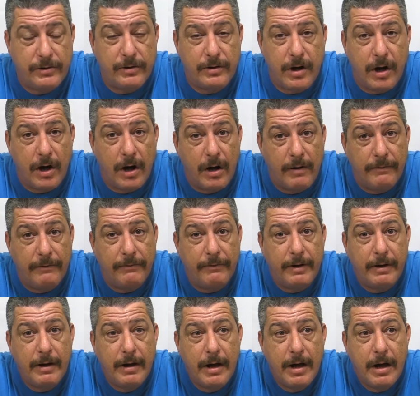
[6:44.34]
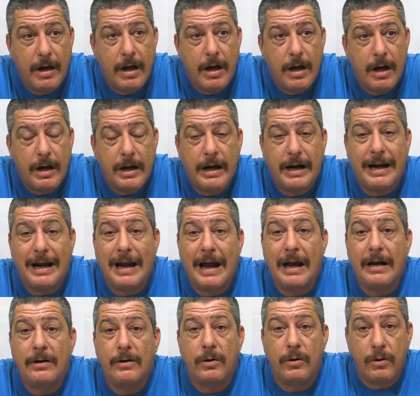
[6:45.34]
of
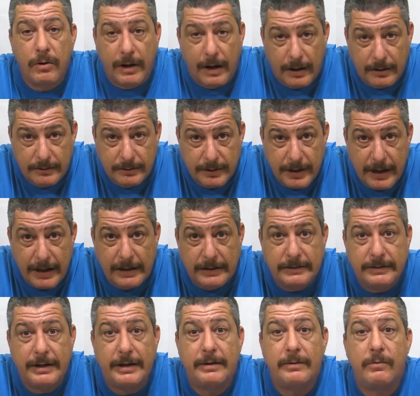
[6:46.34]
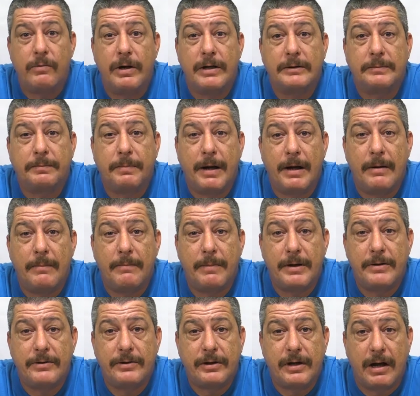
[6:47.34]
Glenn Lucas. It's in West Palm
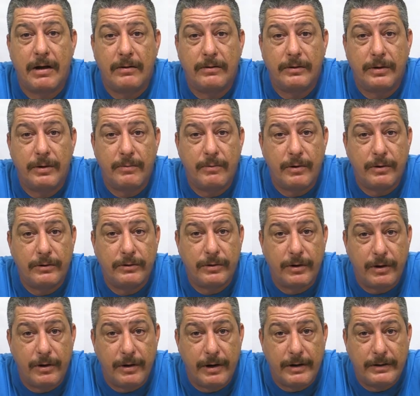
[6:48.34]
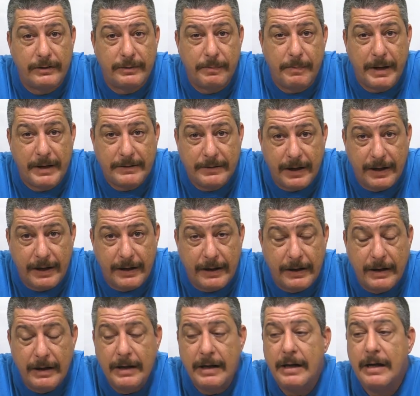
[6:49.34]
Beach County Woodturners meeting.
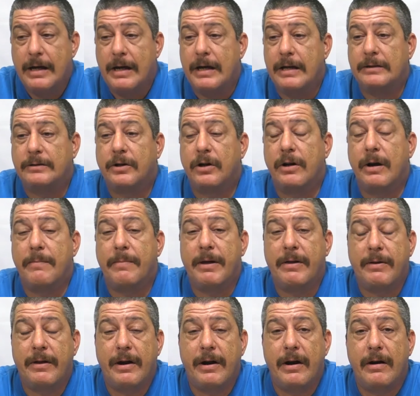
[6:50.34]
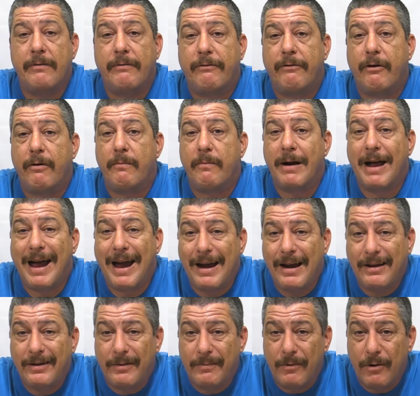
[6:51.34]
It's gonna be there from 9
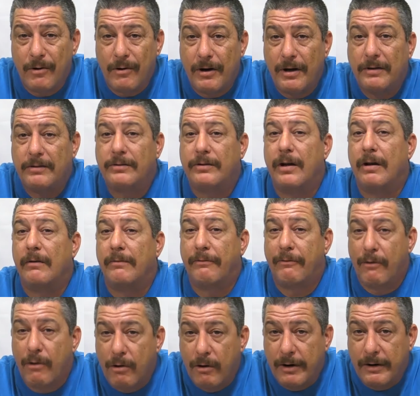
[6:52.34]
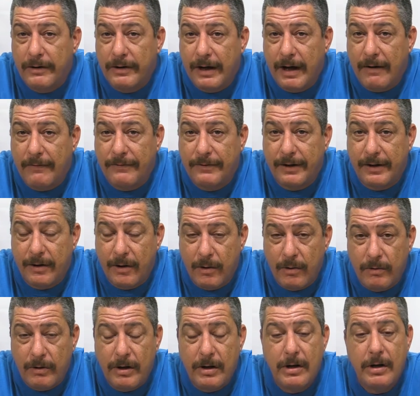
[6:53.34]
in the morning till 4 in the
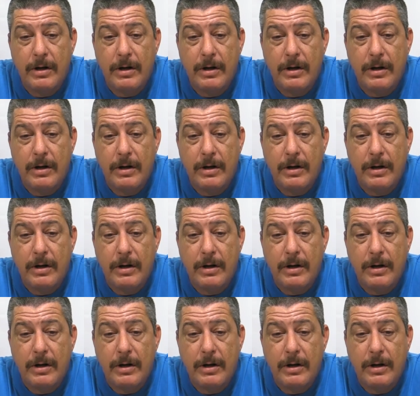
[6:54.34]
afternoon,